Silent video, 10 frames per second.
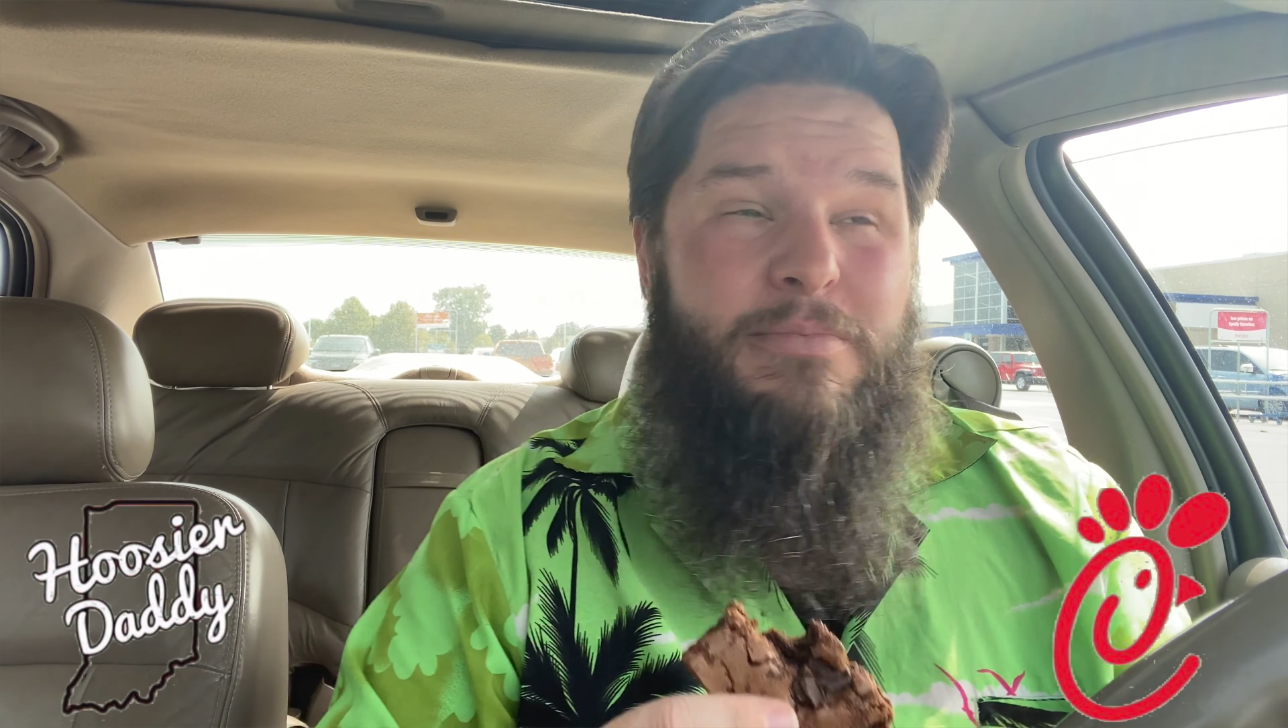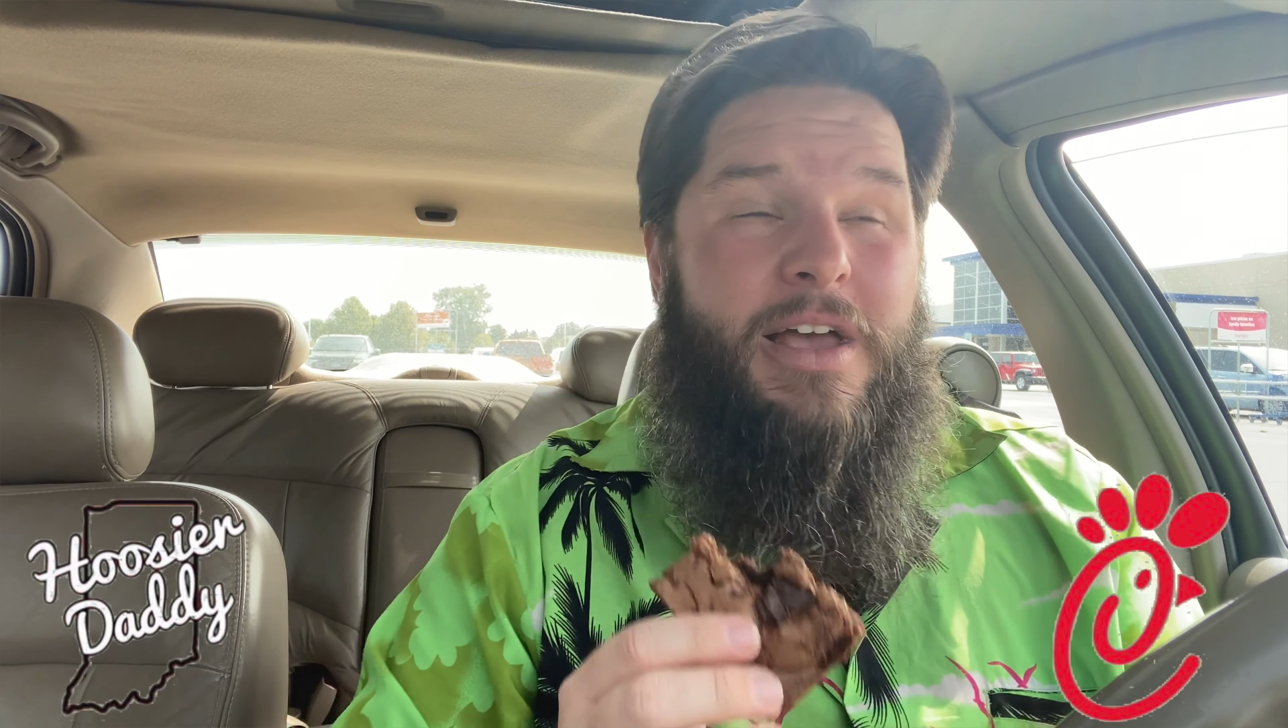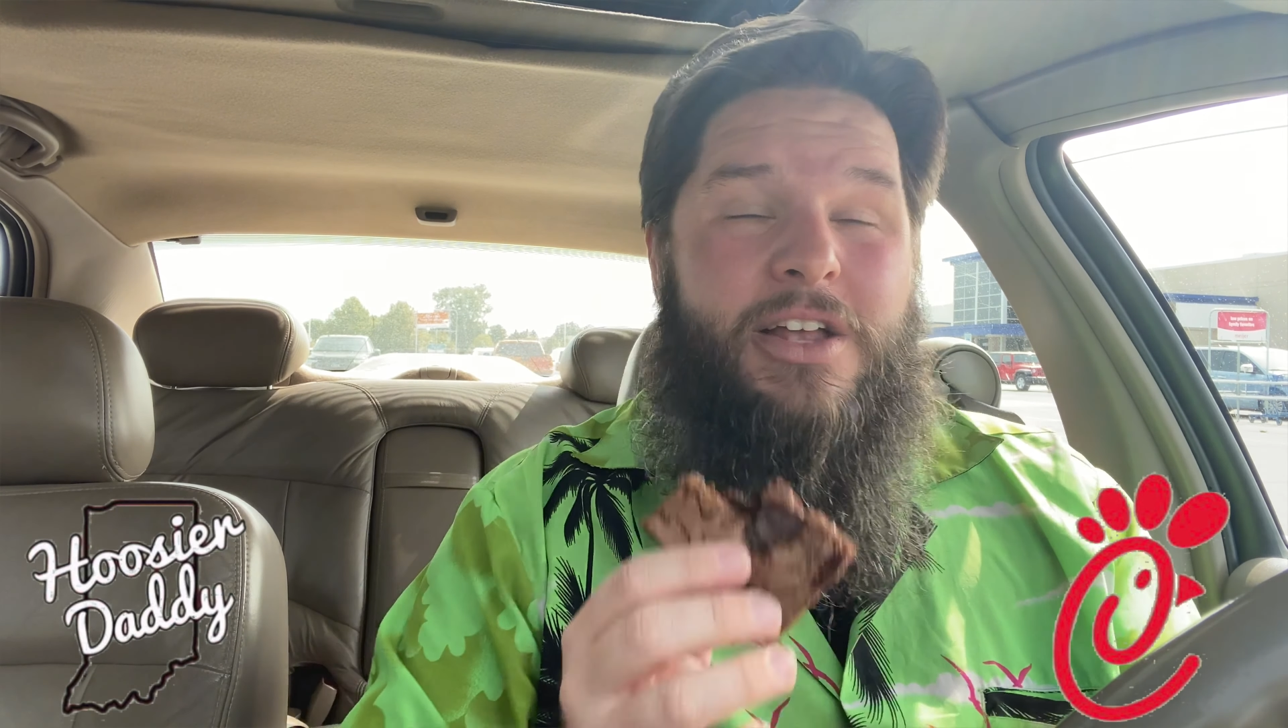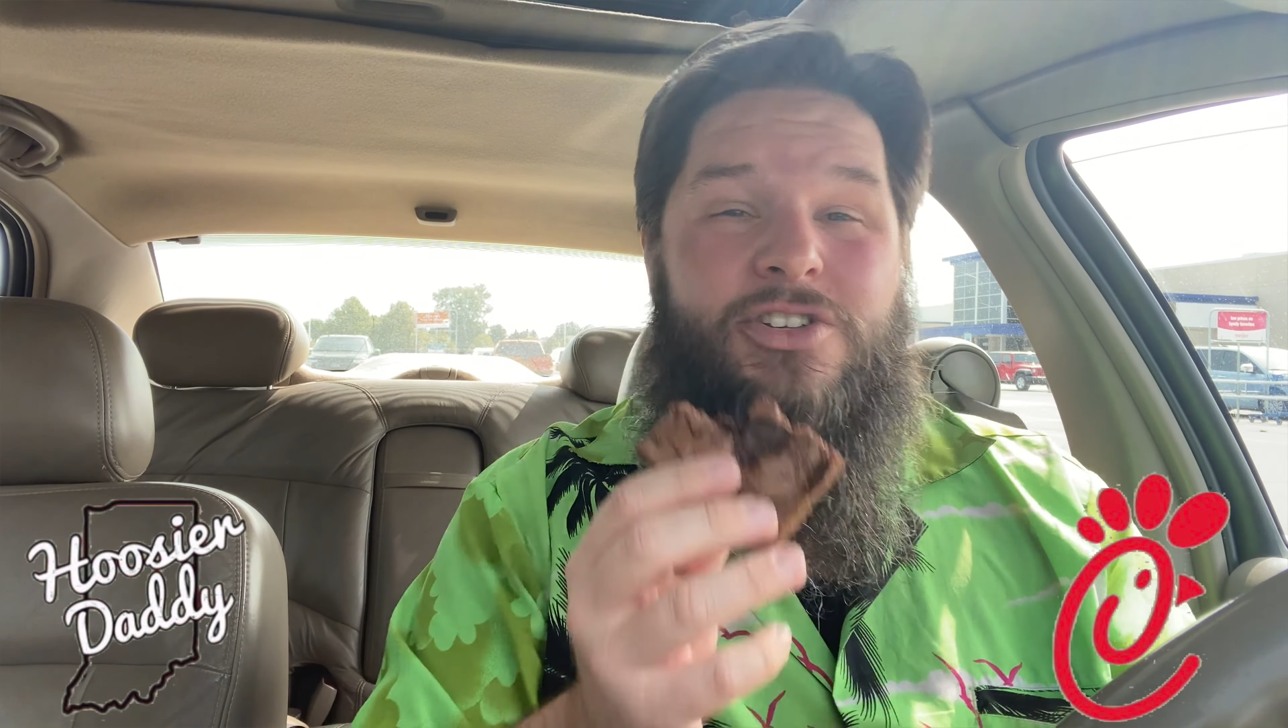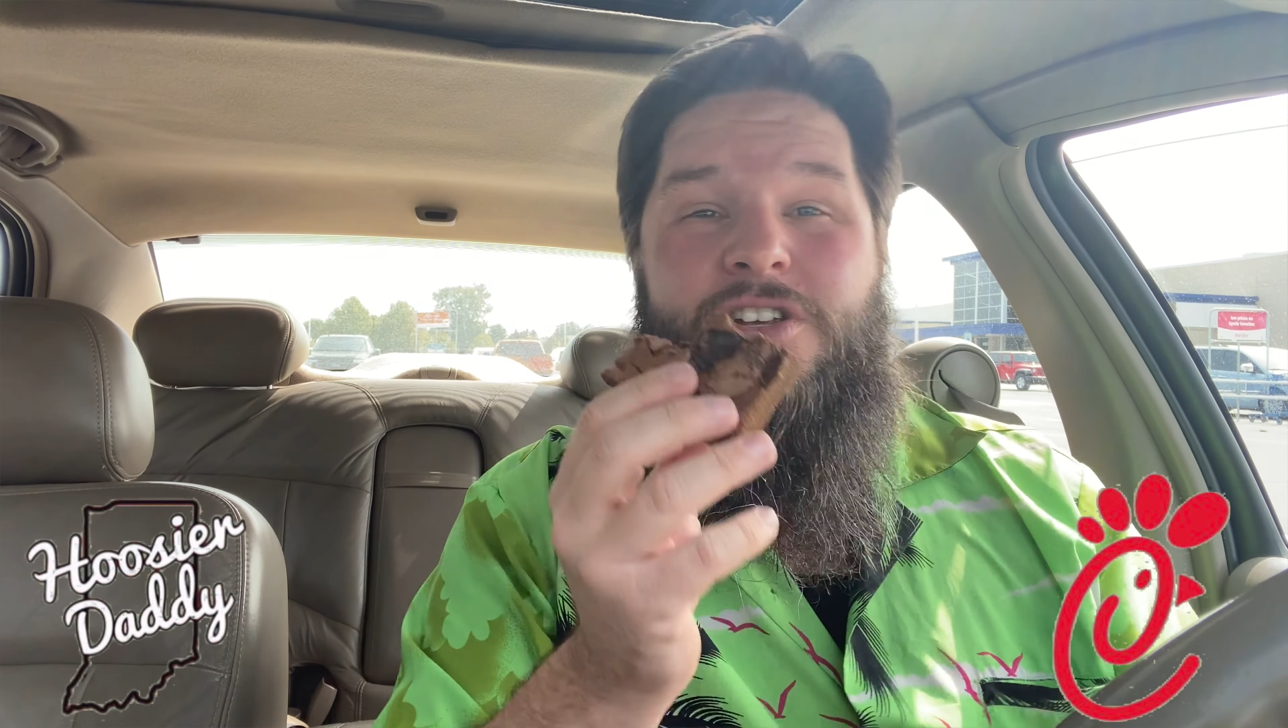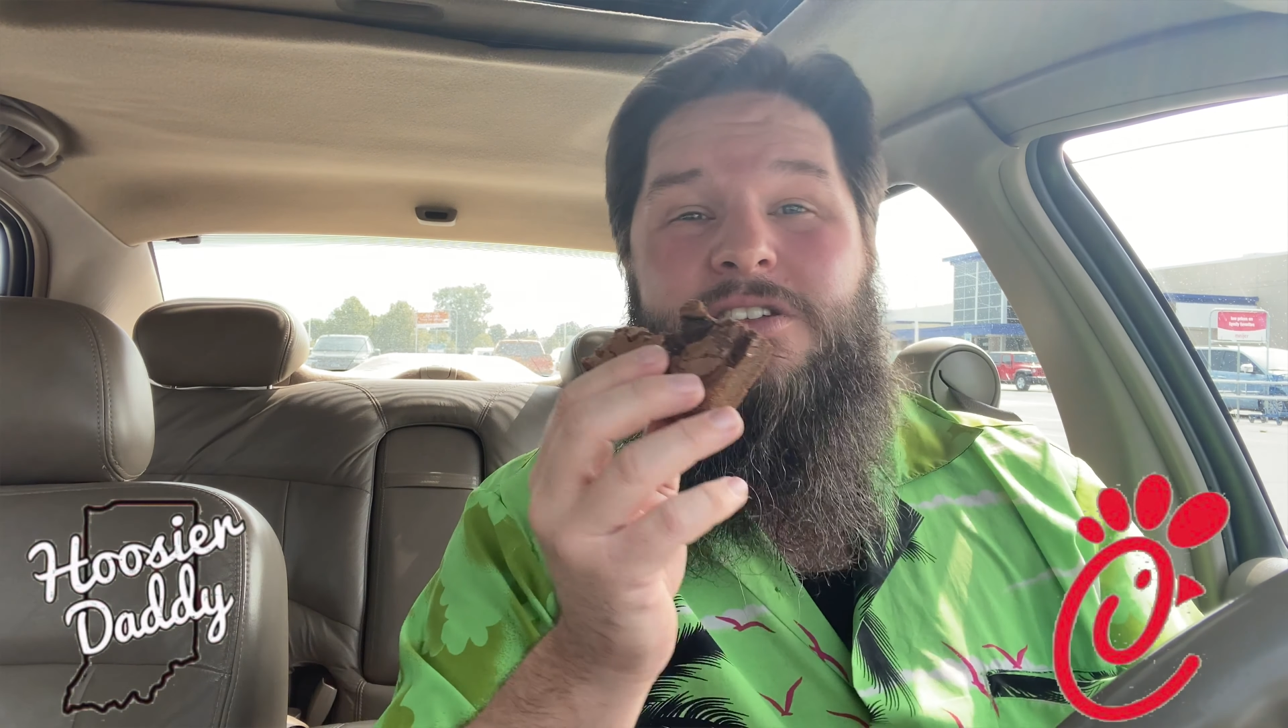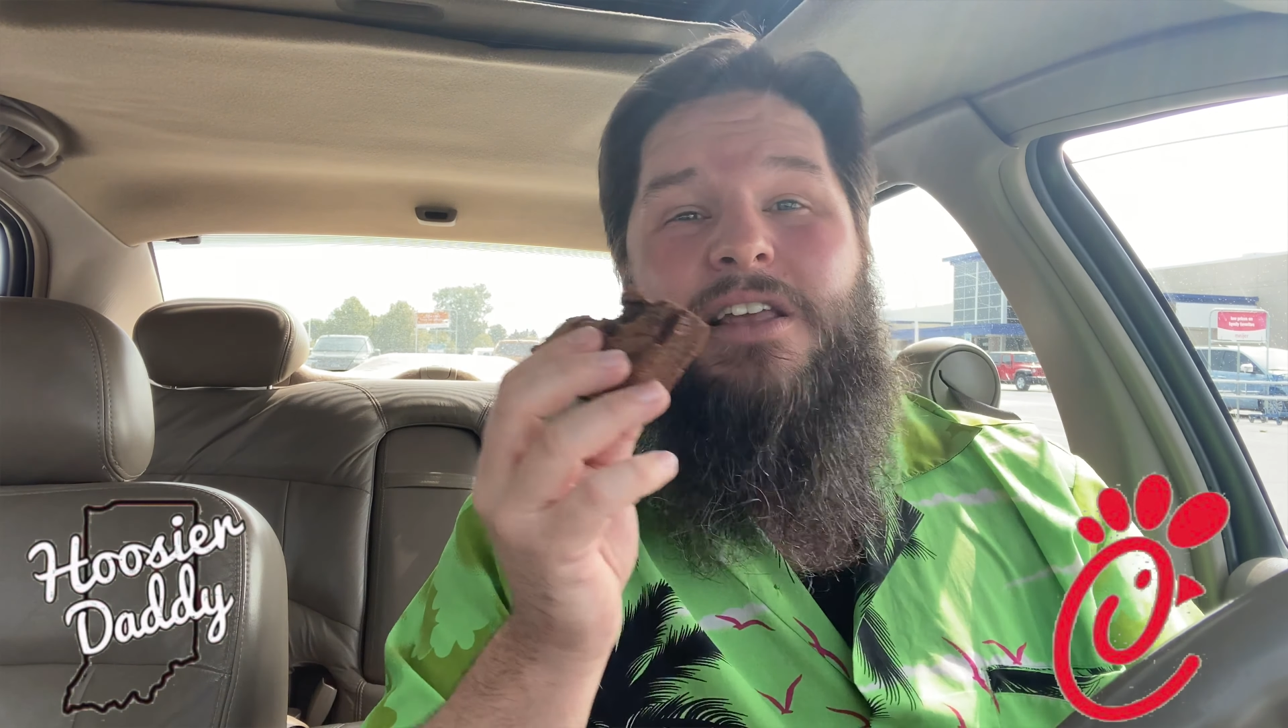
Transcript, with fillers: mac and cheese.